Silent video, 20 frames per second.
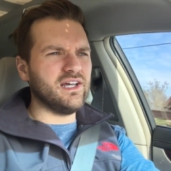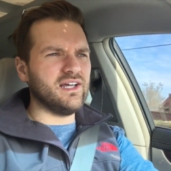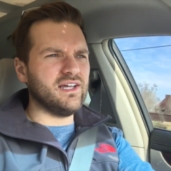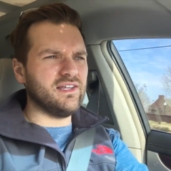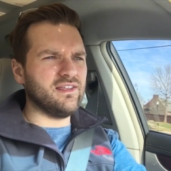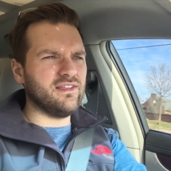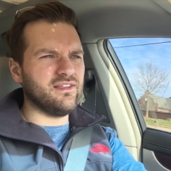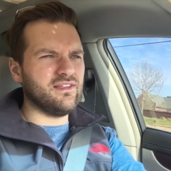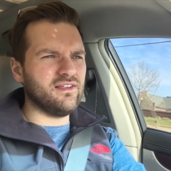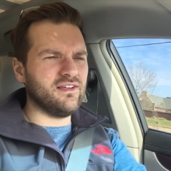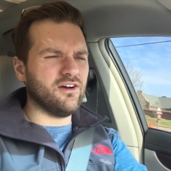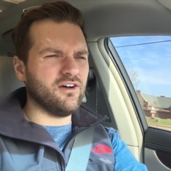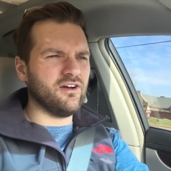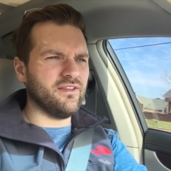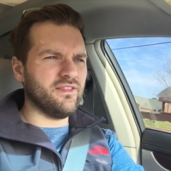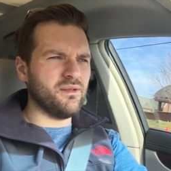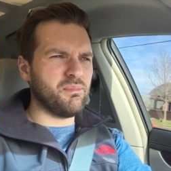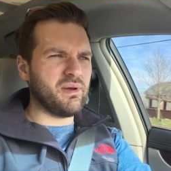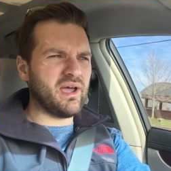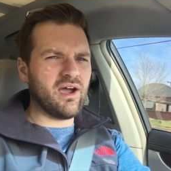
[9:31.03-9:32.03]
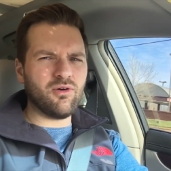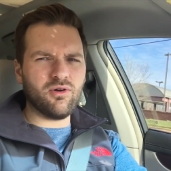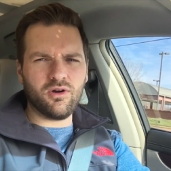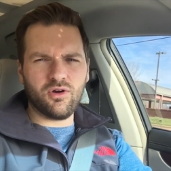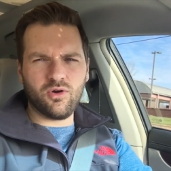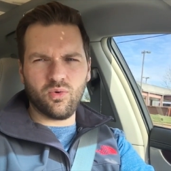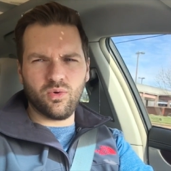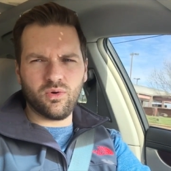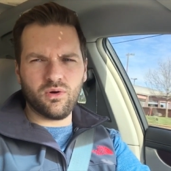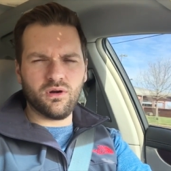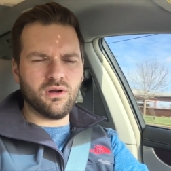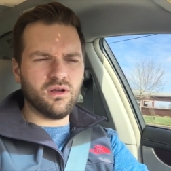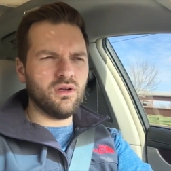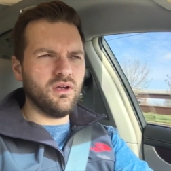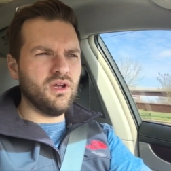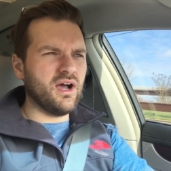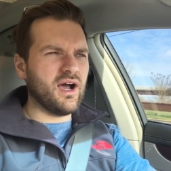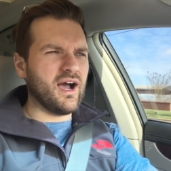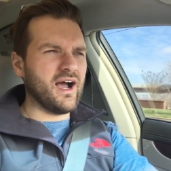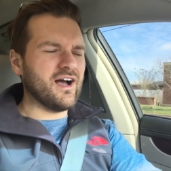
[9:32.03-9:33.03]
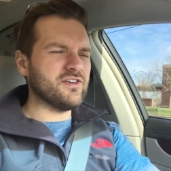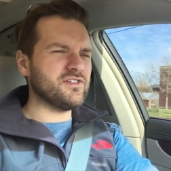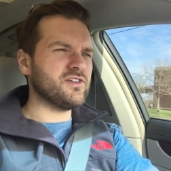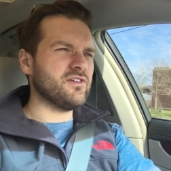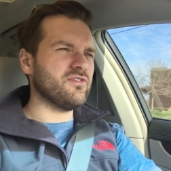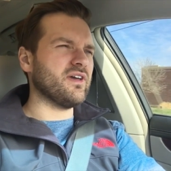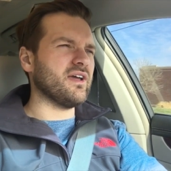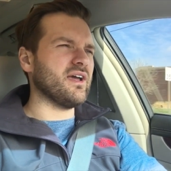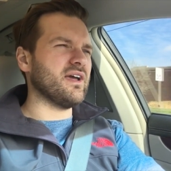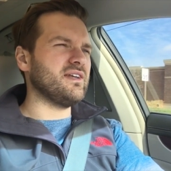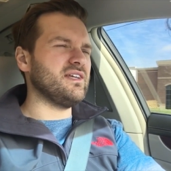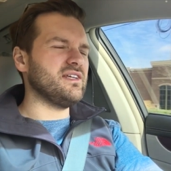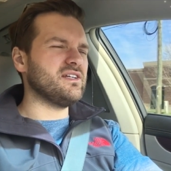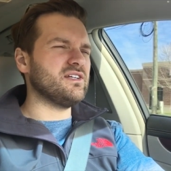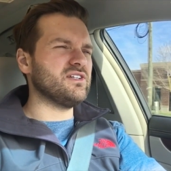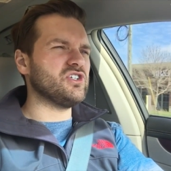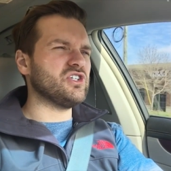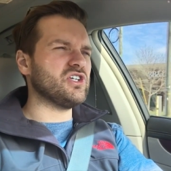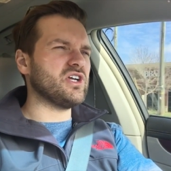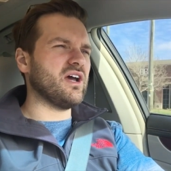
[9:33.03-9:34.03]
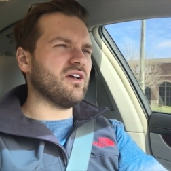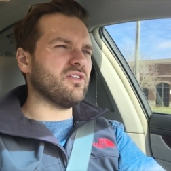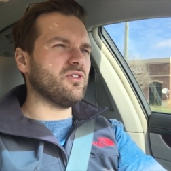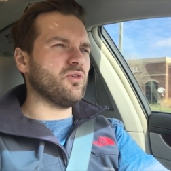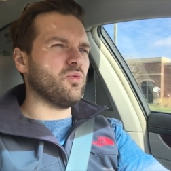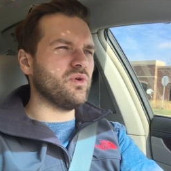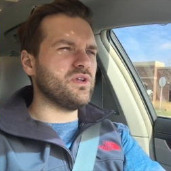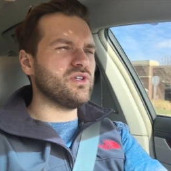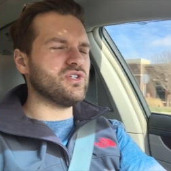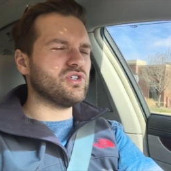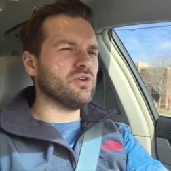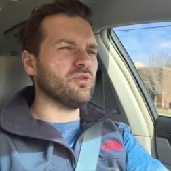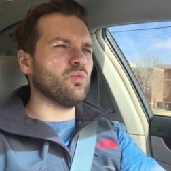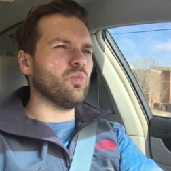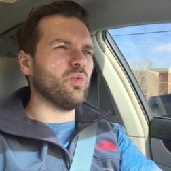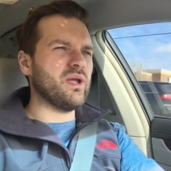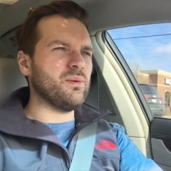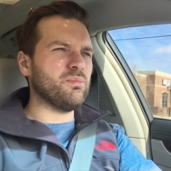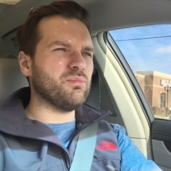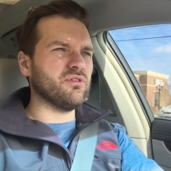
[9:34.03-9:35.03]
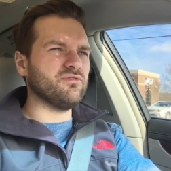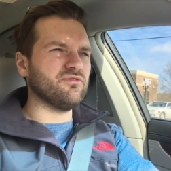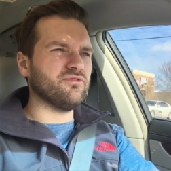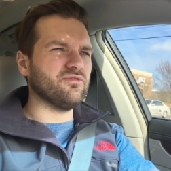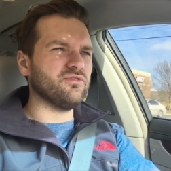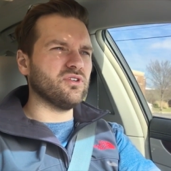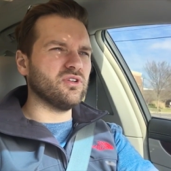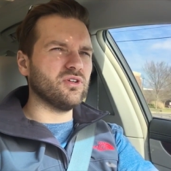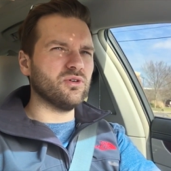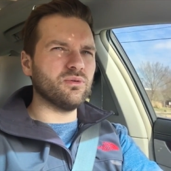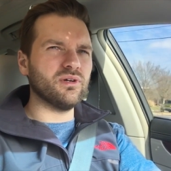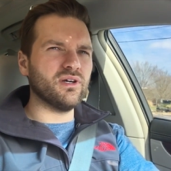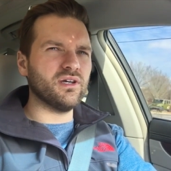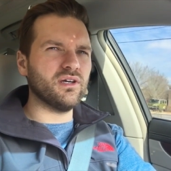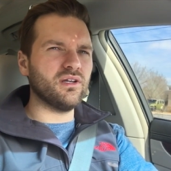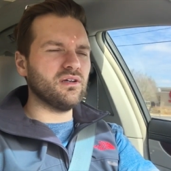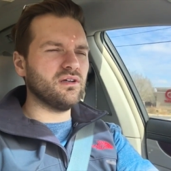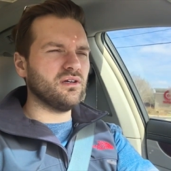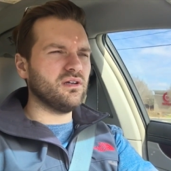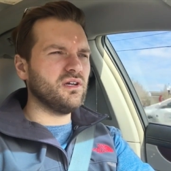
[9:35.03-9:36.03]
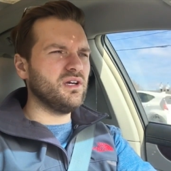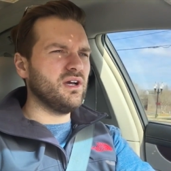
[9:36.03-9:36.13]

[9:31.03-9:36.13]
in, on the power cord. I also think I need to check the windshield wiper fluid.